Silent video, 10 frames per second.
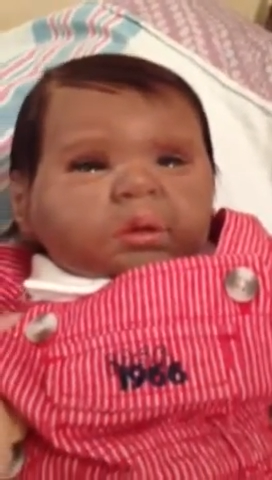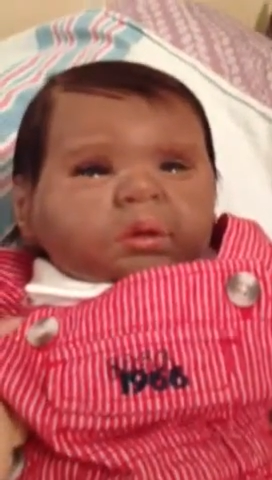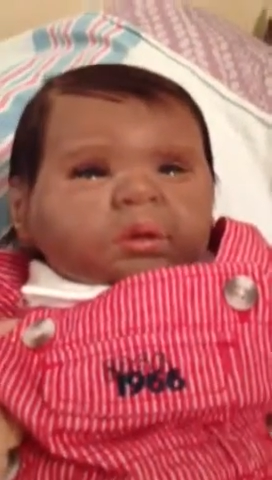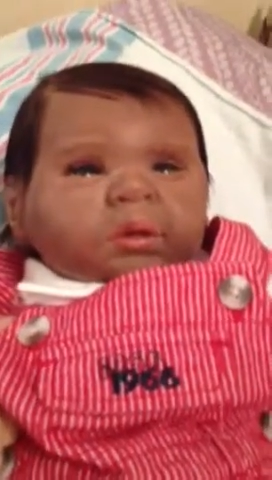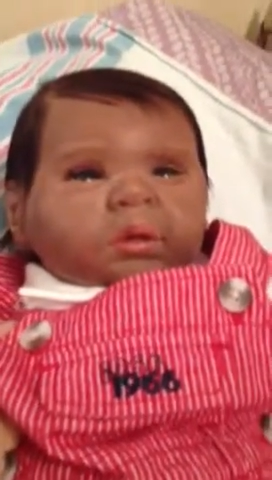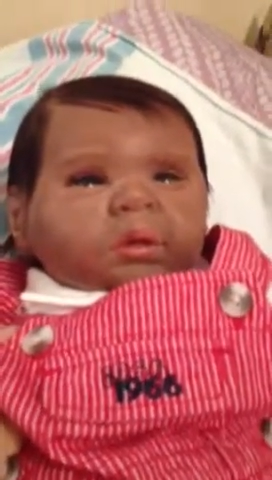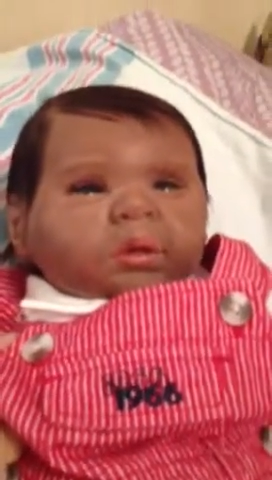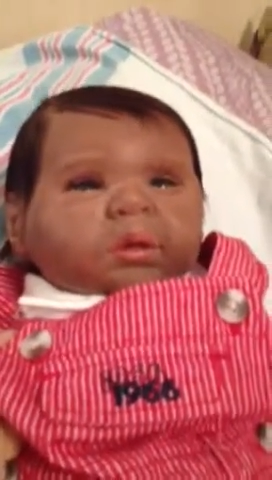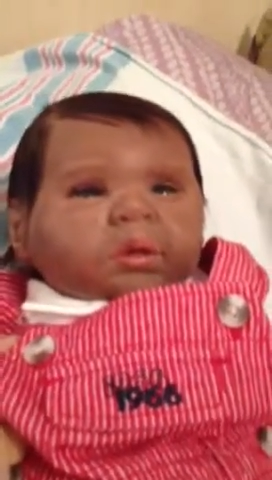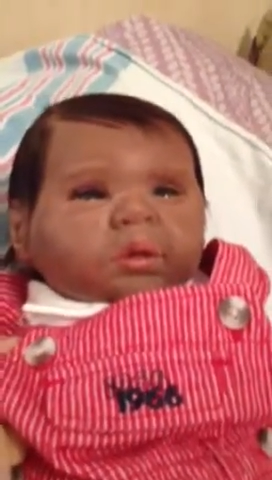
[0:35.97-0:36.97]
So,
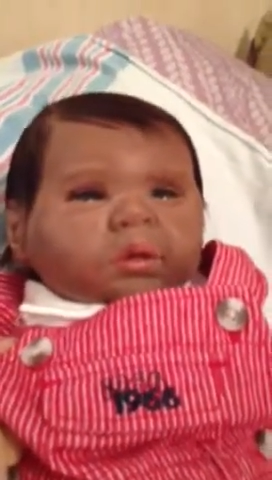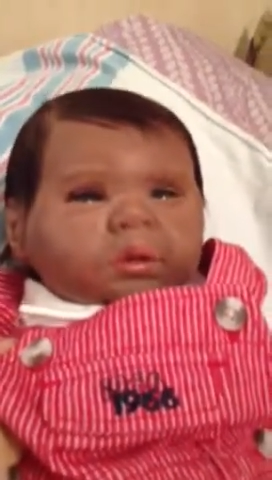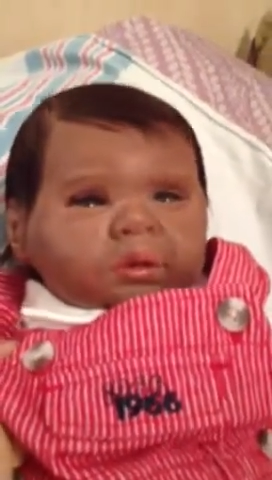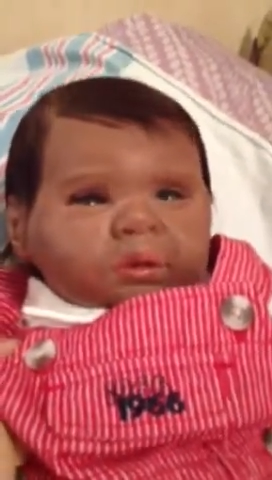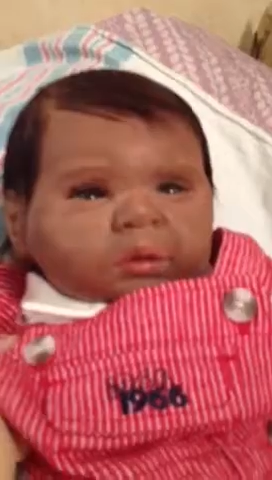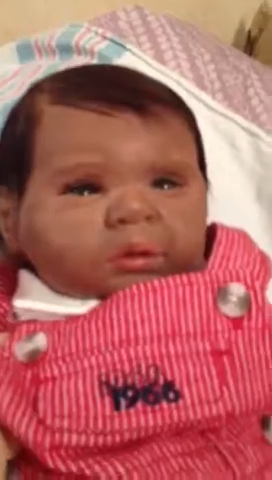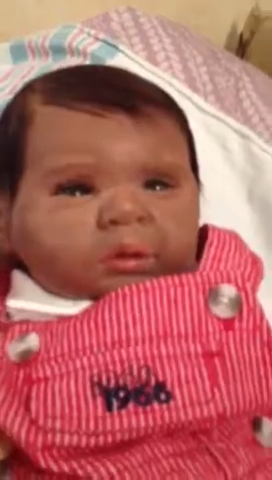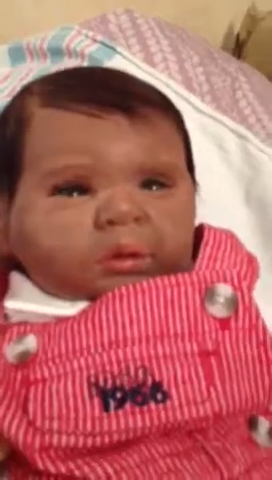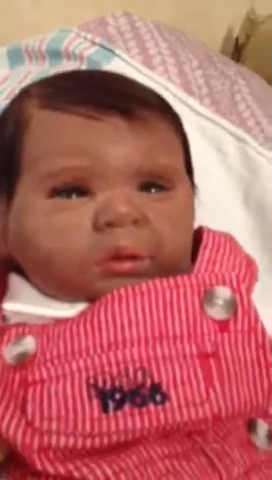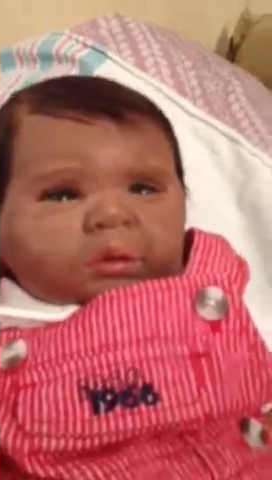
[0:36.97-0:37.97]
show on, mommy.